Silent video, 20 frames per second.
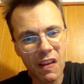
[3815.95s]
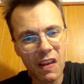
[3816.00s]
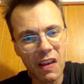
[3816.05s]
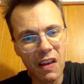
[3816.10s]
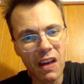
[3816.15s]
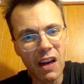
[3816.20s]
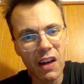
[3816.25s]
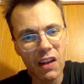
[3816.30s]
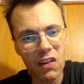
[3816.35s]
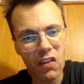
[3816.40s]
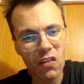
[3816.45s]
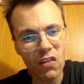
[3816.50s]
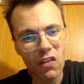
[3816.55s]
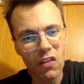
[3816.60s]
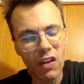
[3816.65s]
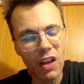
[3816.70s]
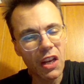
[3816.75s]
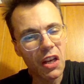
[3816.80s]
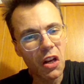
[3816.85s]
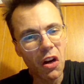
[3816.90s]
got
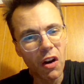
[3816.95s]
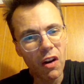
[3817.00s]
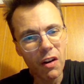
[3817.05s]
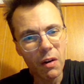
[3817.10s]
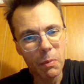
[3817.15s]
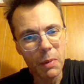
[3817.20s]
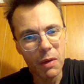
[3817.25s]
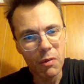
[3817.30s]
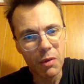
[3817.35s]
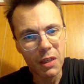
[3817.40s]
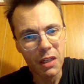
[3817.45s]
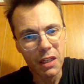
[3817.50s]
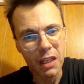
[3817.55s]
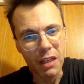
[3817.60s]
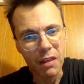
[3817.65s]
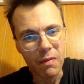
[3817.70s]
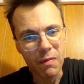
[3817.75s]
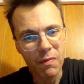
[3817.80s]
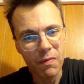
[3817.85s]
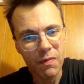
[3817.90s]
economy running,
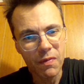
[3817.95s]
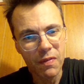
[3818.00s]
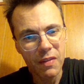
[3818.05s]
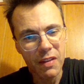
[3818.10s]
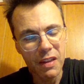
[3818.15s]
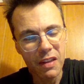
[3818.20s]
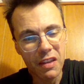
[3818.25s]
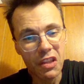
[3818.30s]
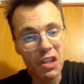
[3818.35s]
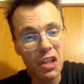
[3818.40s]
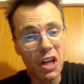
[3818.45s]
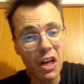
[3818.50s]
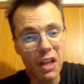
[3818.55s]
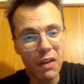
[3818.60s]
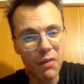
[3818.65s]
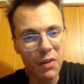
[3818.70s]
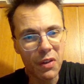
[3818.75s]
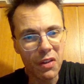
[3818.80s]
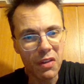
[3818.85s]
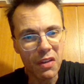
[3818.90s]

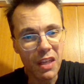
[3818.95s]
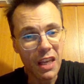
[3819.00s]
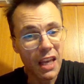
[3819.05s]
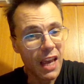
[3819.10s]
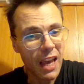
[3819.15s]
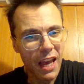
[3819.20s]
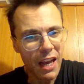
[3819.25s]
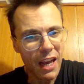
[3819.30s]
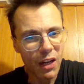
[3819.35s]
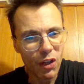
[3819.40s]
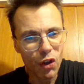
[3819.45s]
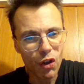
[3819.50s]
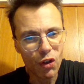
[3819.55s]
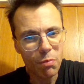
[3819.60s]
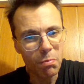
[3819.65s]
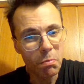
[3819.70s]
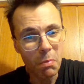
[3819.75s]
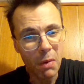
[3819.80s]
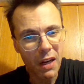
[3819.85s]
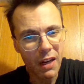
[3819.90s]
delivered cash,
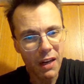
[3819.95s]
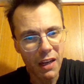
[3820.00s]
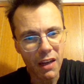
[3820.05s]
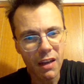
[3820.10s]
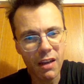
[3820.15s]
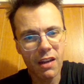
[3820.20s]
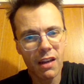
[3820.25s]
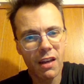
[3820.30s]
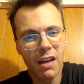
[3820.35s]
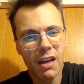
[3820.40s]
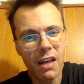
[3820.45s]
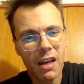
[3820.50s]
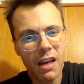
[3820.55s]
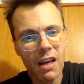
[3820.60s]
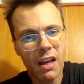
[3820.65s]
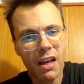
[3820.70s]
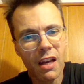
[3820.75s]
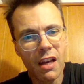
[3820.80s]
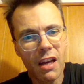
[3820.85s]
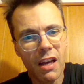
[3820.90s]
money,
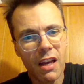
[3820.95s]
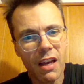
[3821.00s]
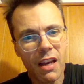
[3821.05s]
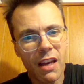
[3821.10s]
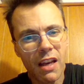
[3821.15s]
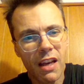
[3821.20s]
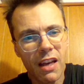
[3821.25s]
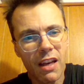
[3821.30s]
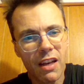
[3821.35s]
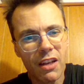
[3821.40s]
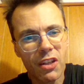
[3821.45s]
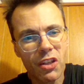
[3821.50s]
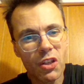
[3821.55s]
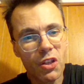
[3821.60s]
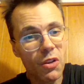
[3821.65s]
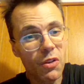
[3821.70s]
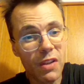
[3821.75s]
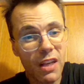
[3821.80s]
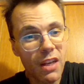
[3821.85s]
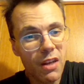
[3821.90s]

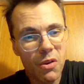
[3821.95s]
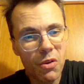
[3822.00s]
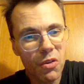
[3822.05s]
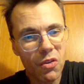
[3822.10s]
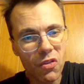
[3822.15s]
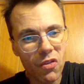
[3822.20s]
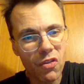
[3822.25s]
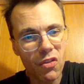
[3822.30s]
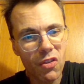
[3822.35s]
so they could